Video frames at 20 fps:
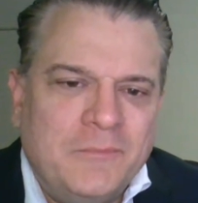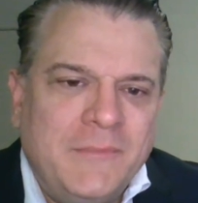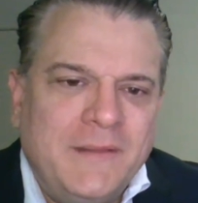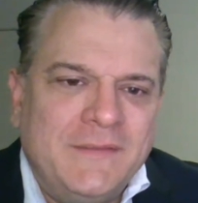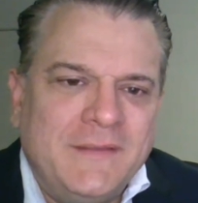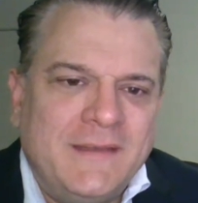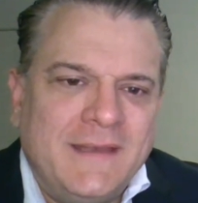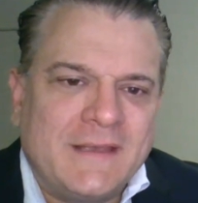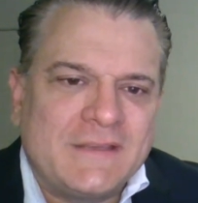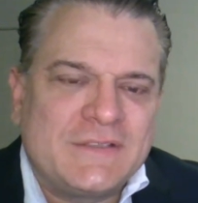in
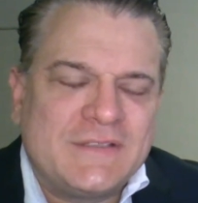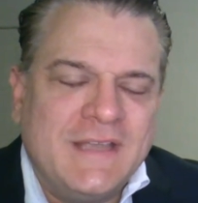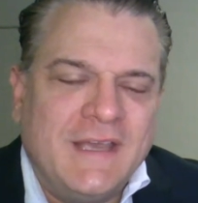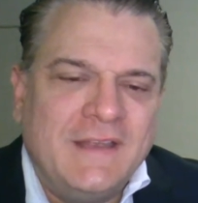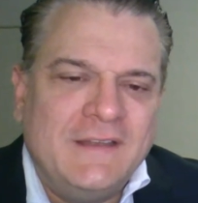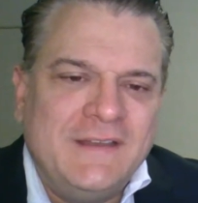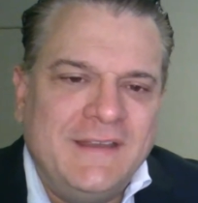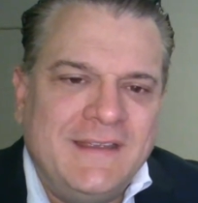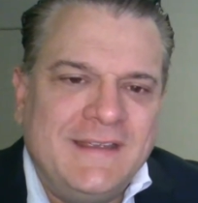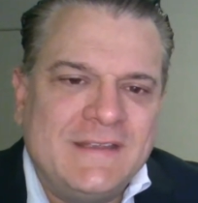the next
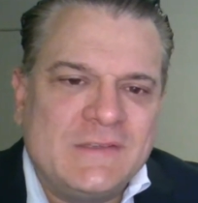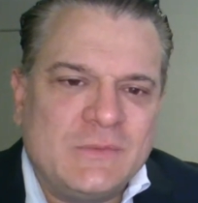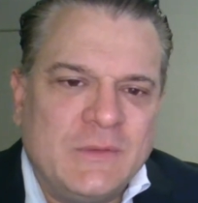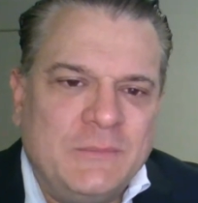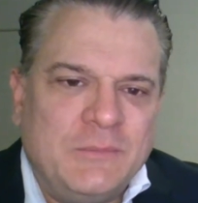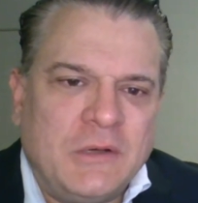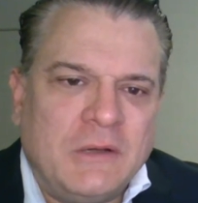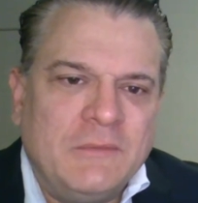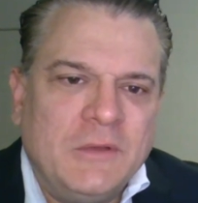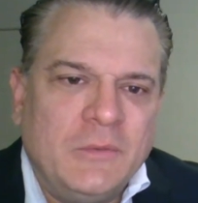10 years, we
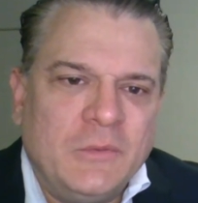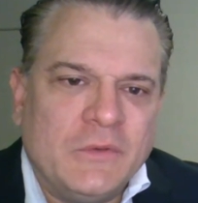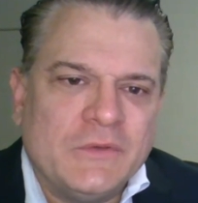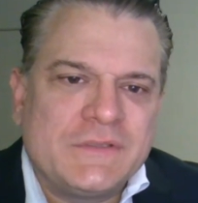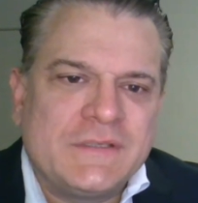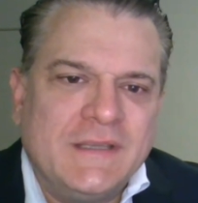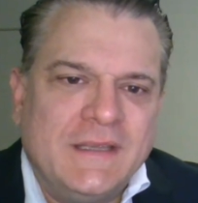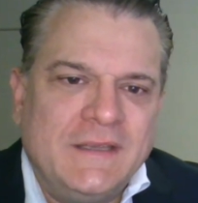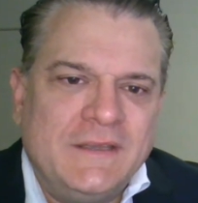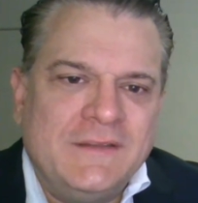probably will
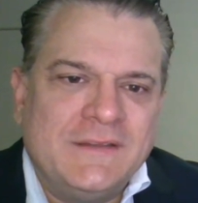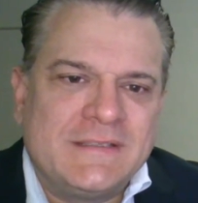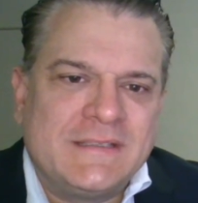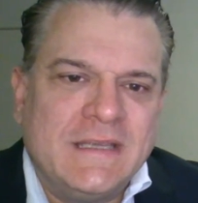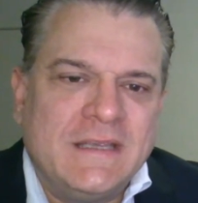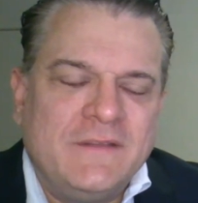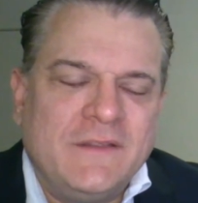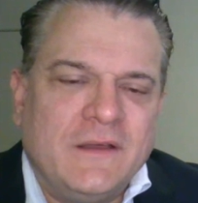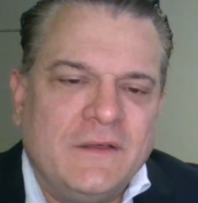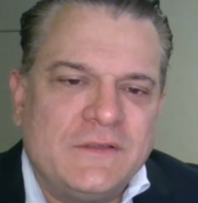
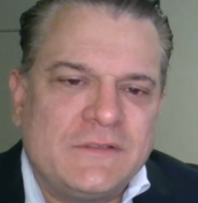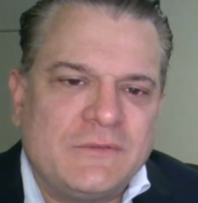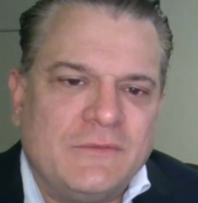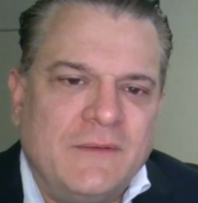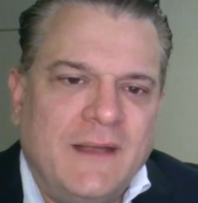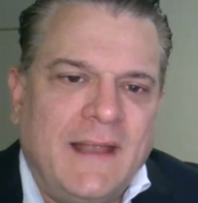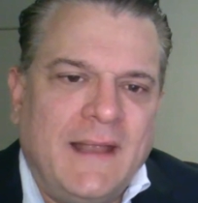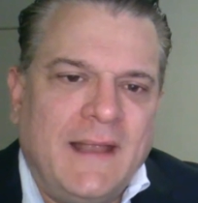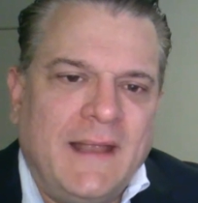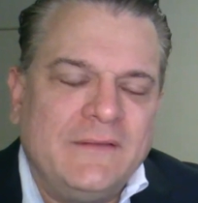see those
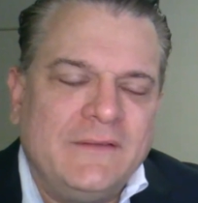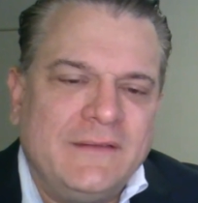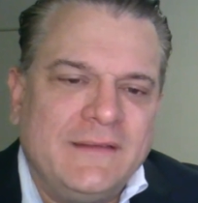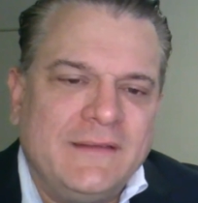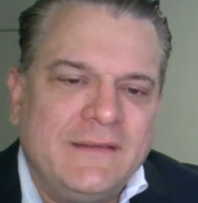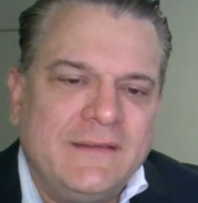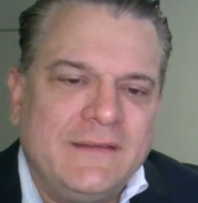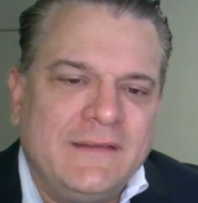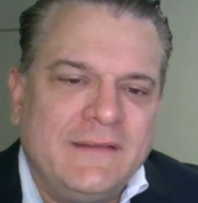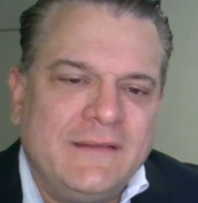around
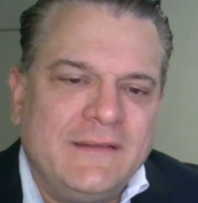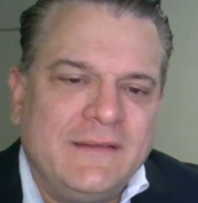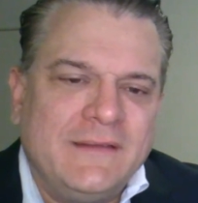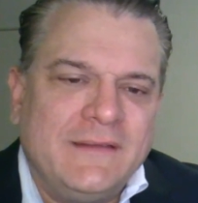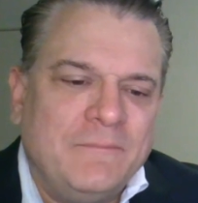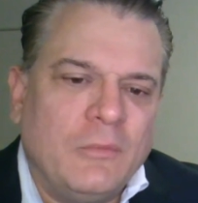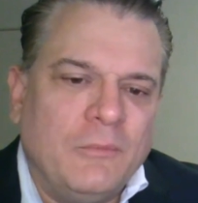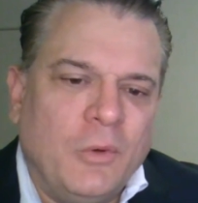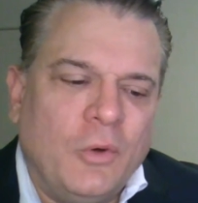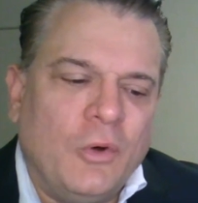
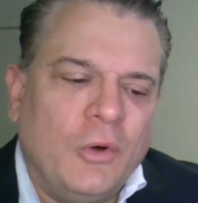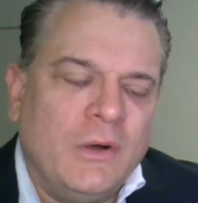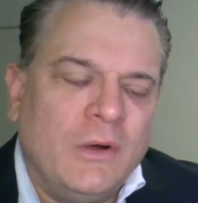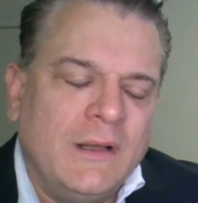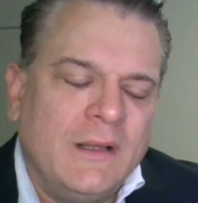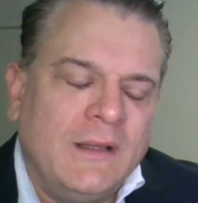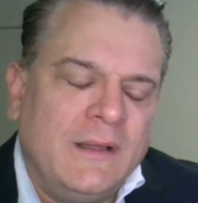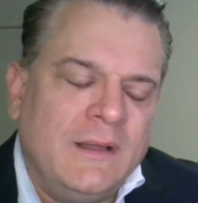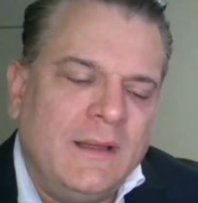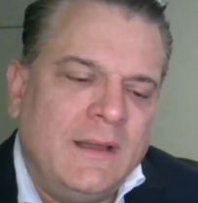more and
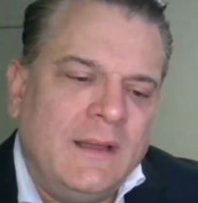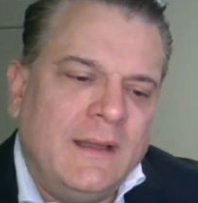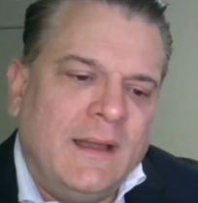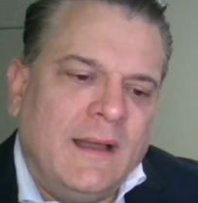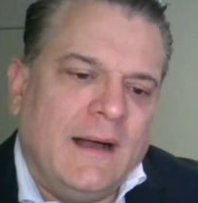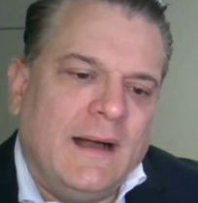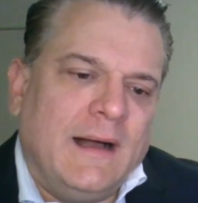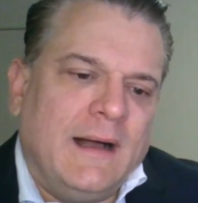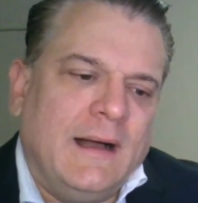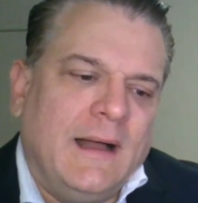more.
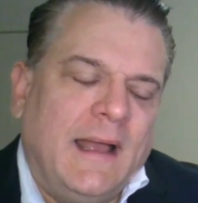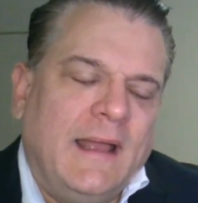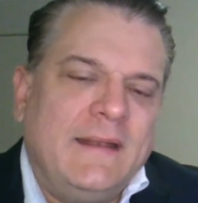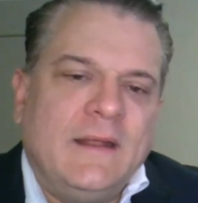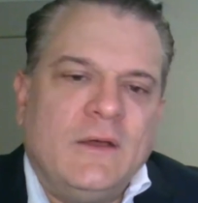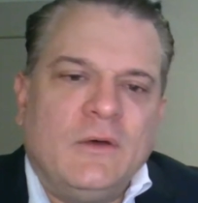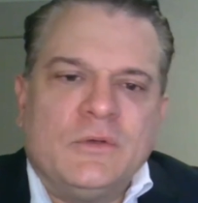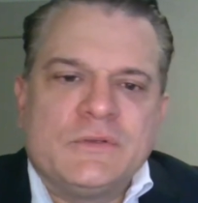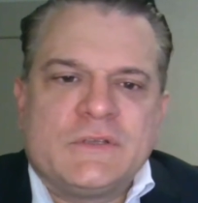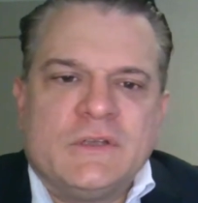And
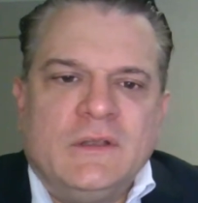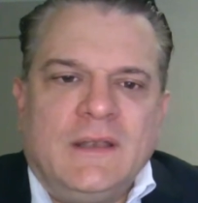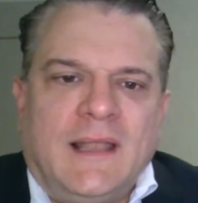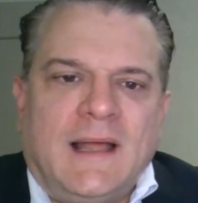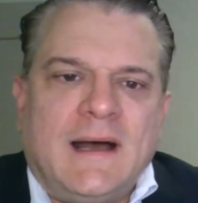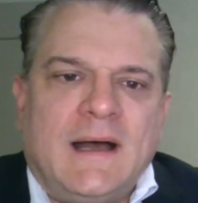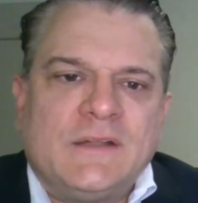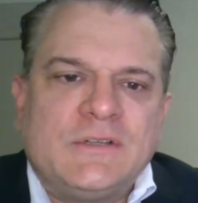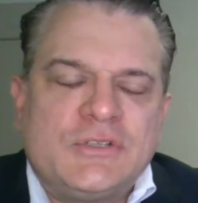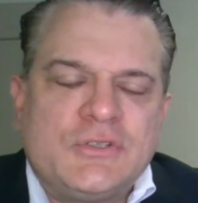also
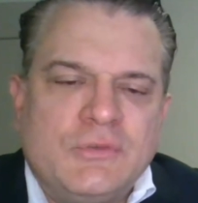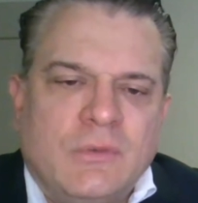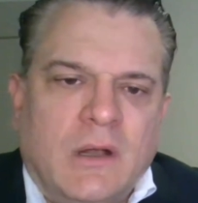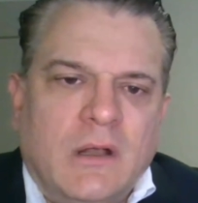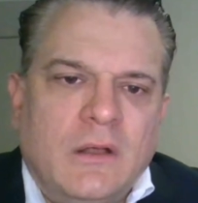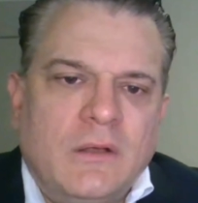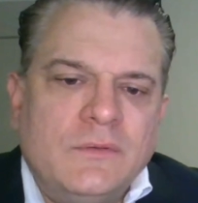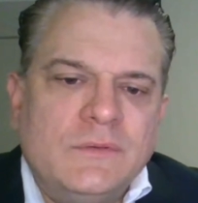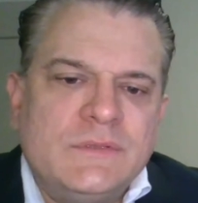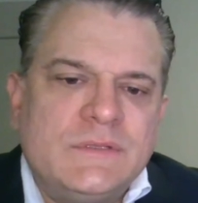large
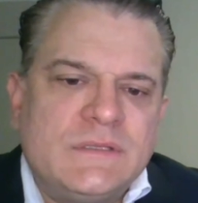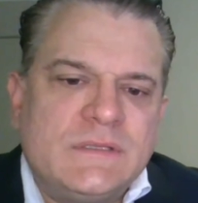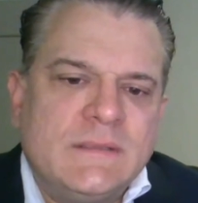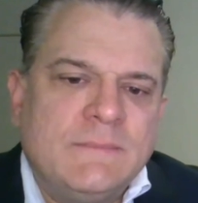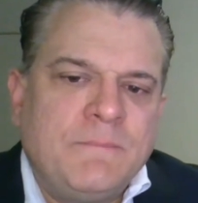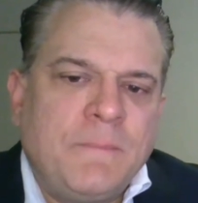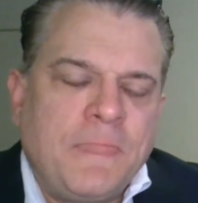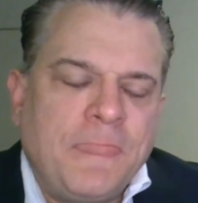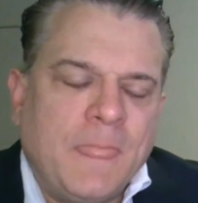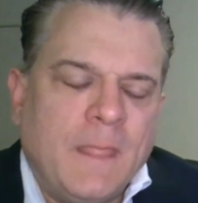drones.
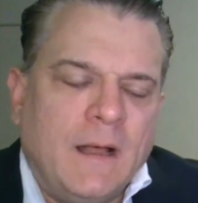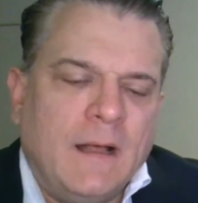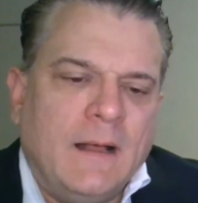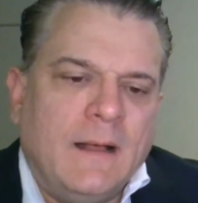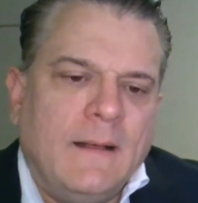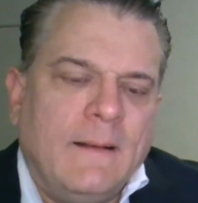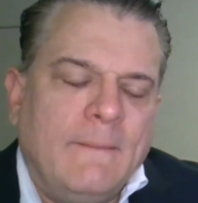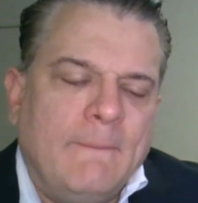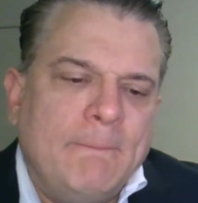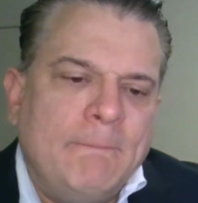
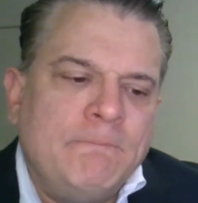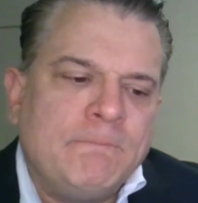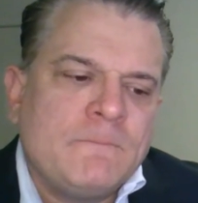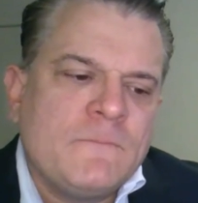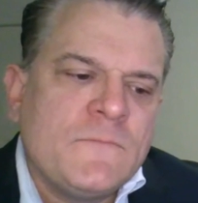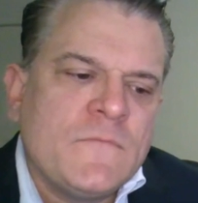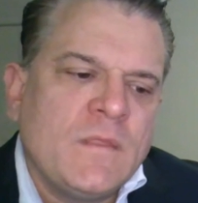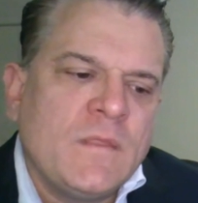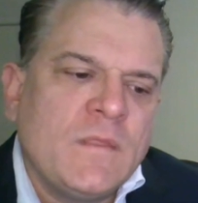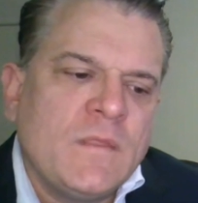
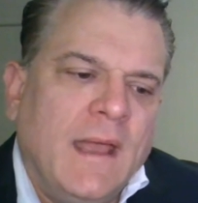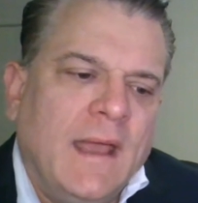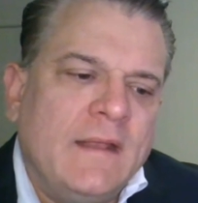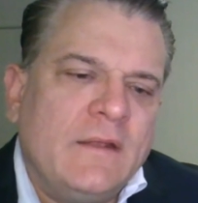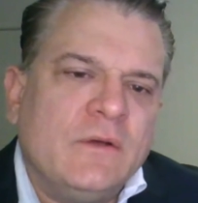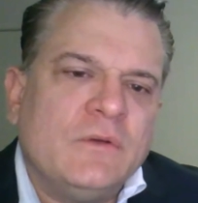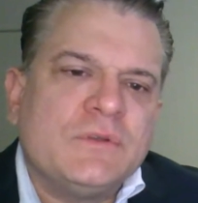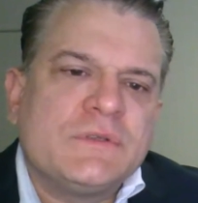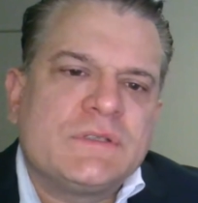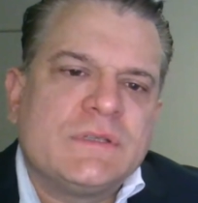And
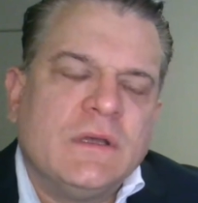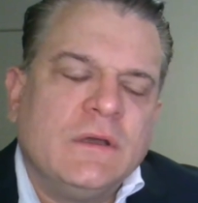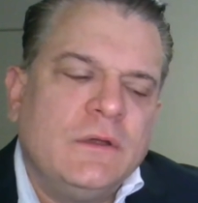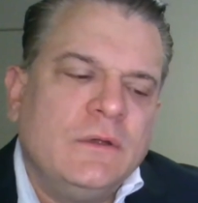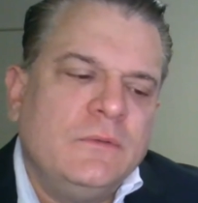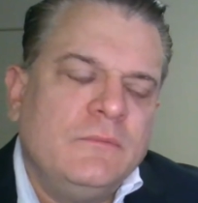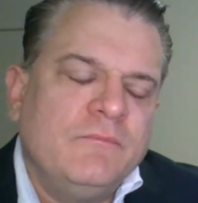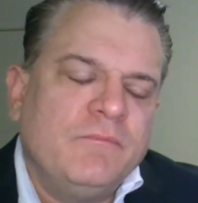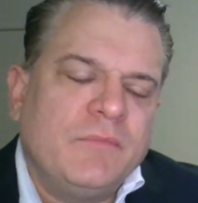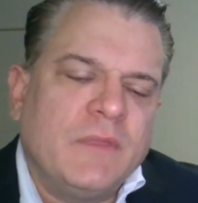
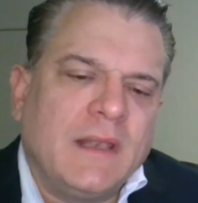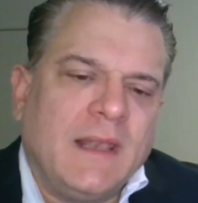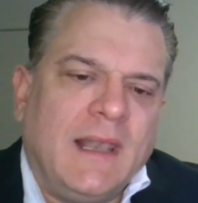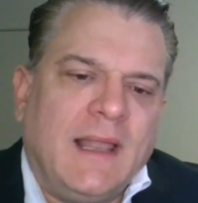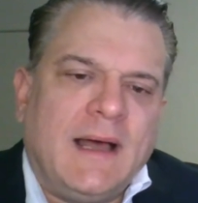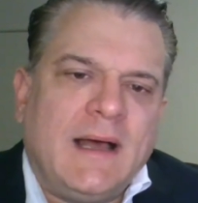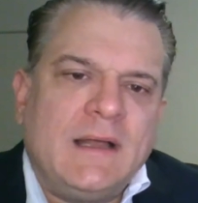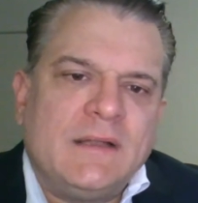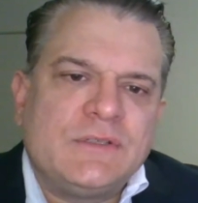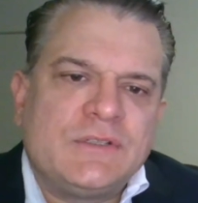also
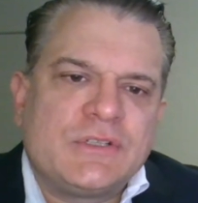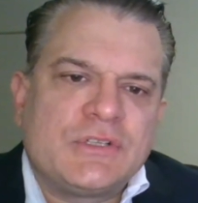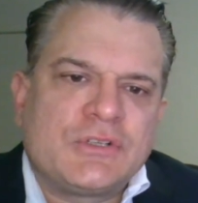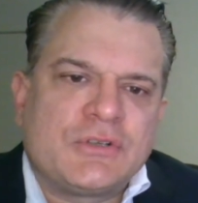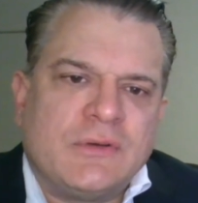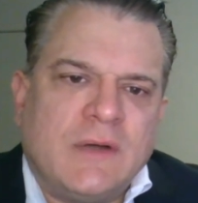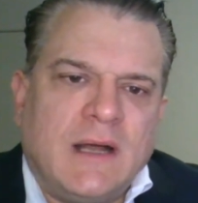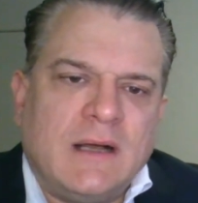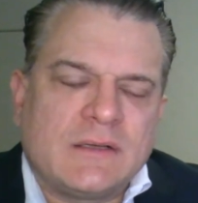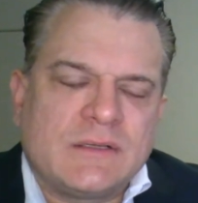large
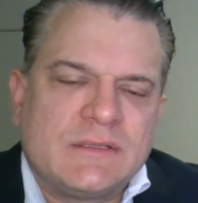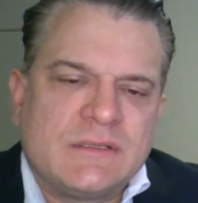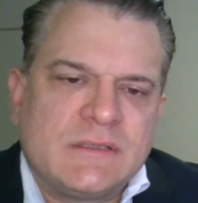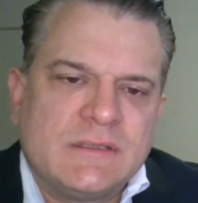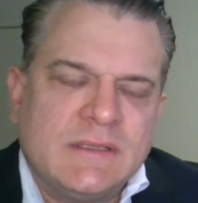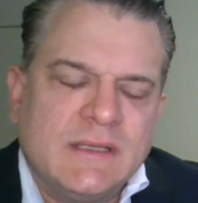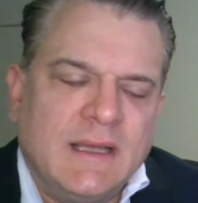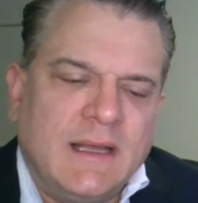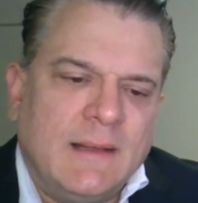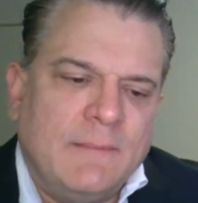
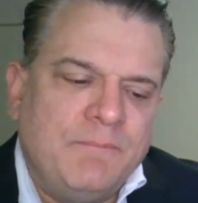trucks.